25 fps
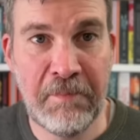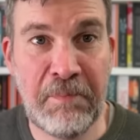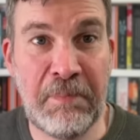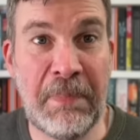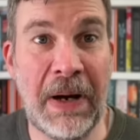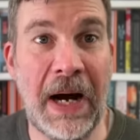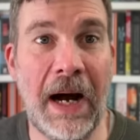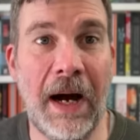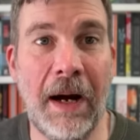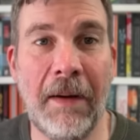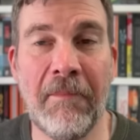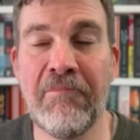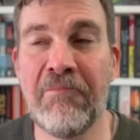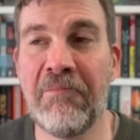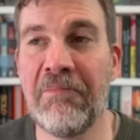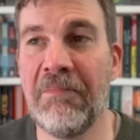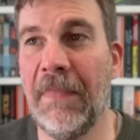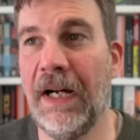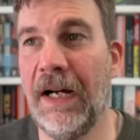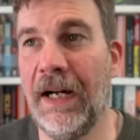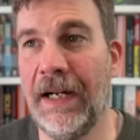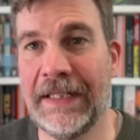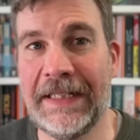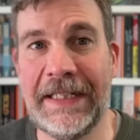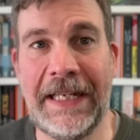But
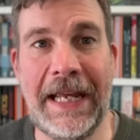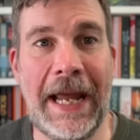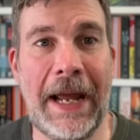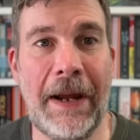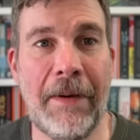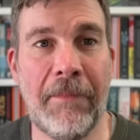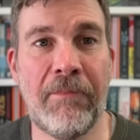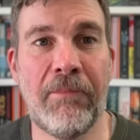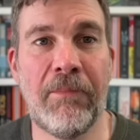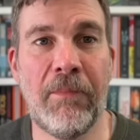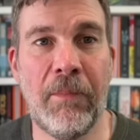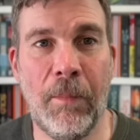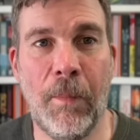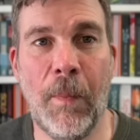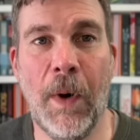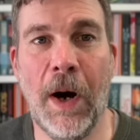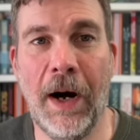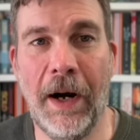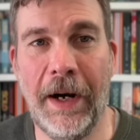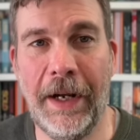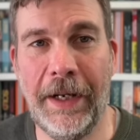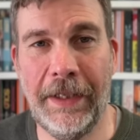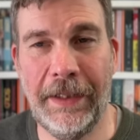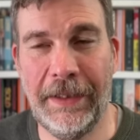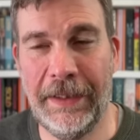I get
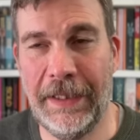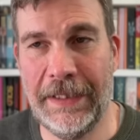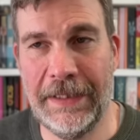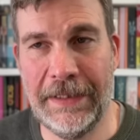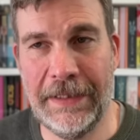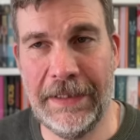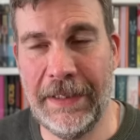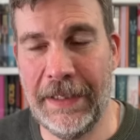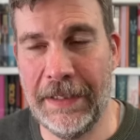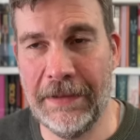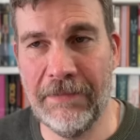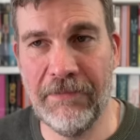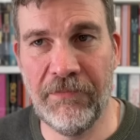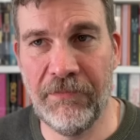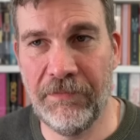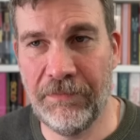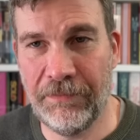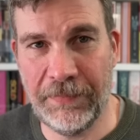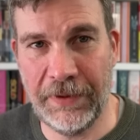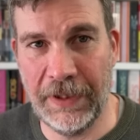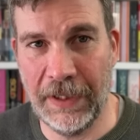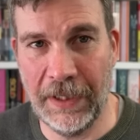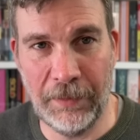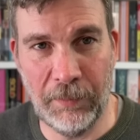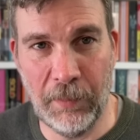why it didn't,
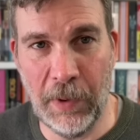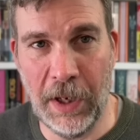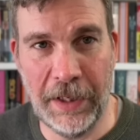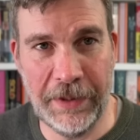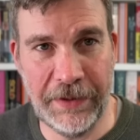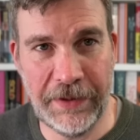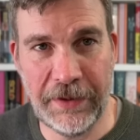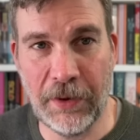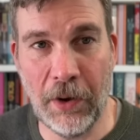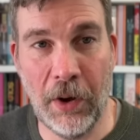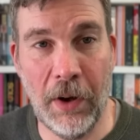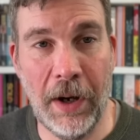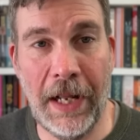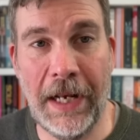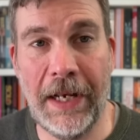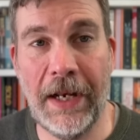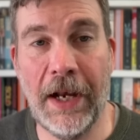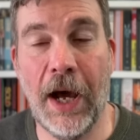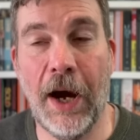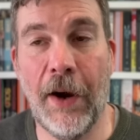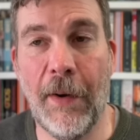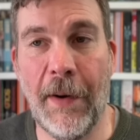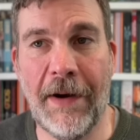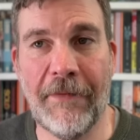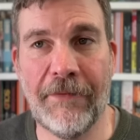you know, why it's got a
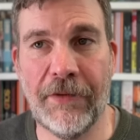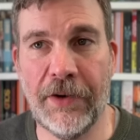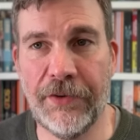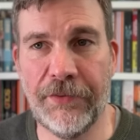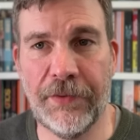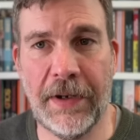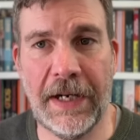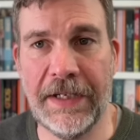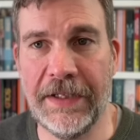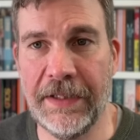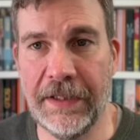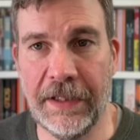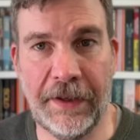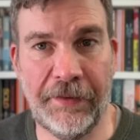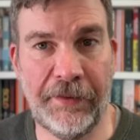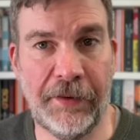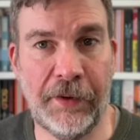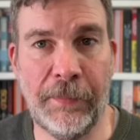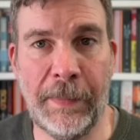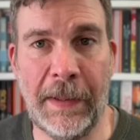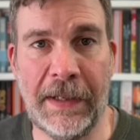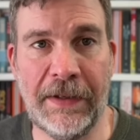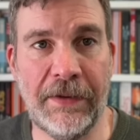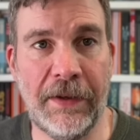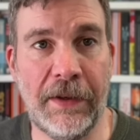low average rating. I
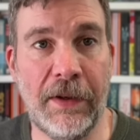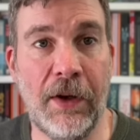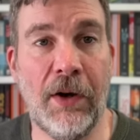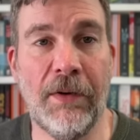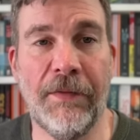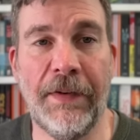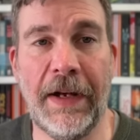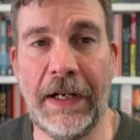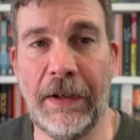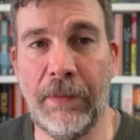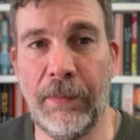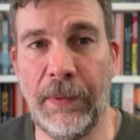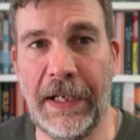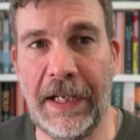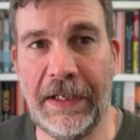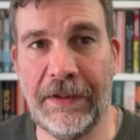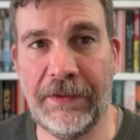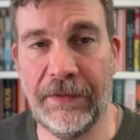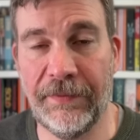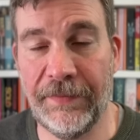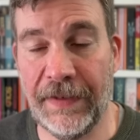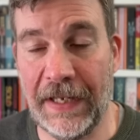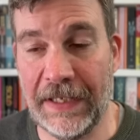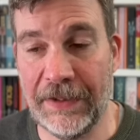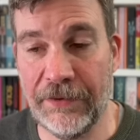suspect a lot of Hannibal Lecter
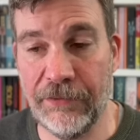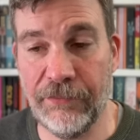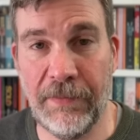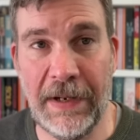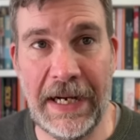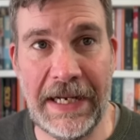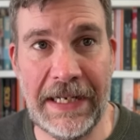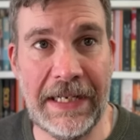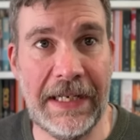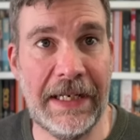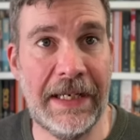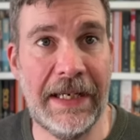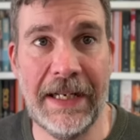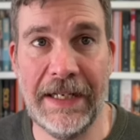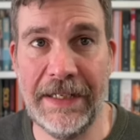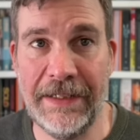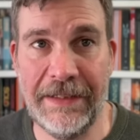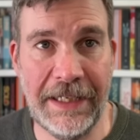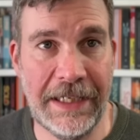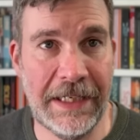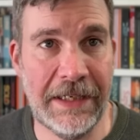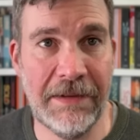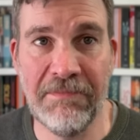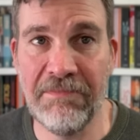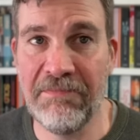fans read it and
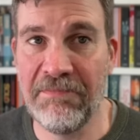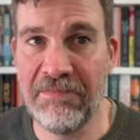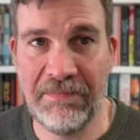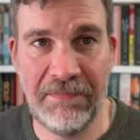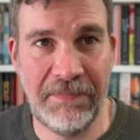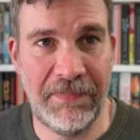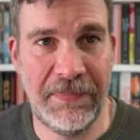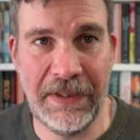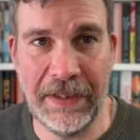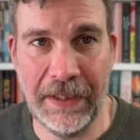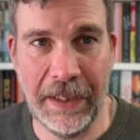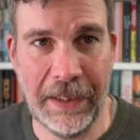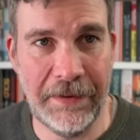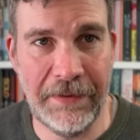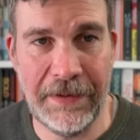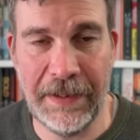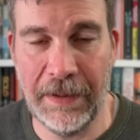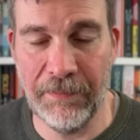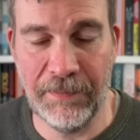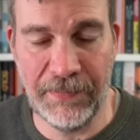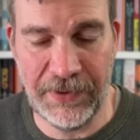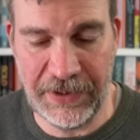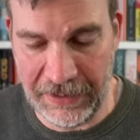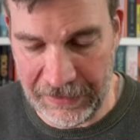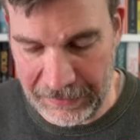didn't, you know,
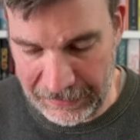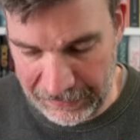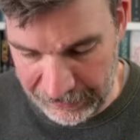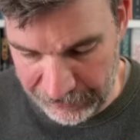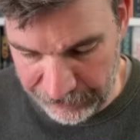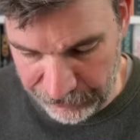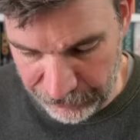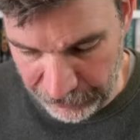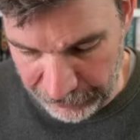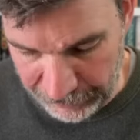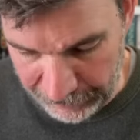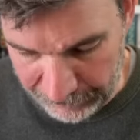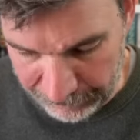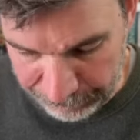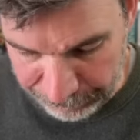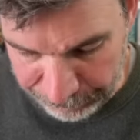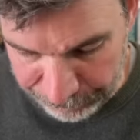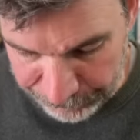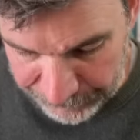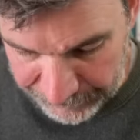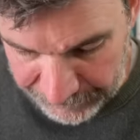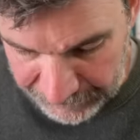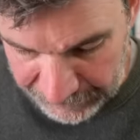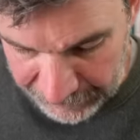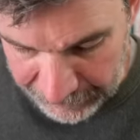didn't particularly enjoy
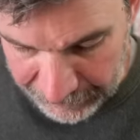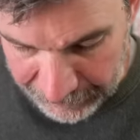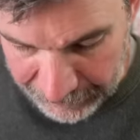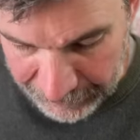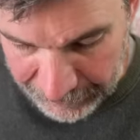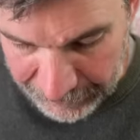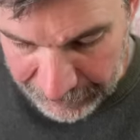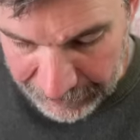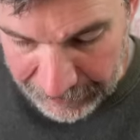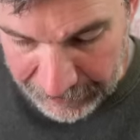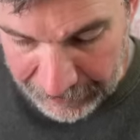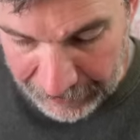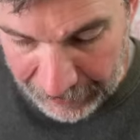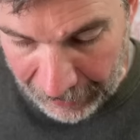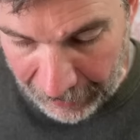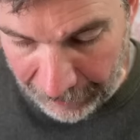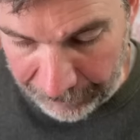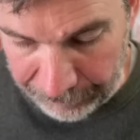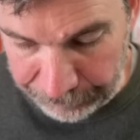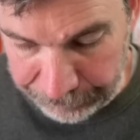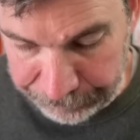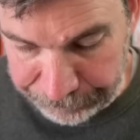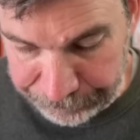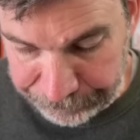it.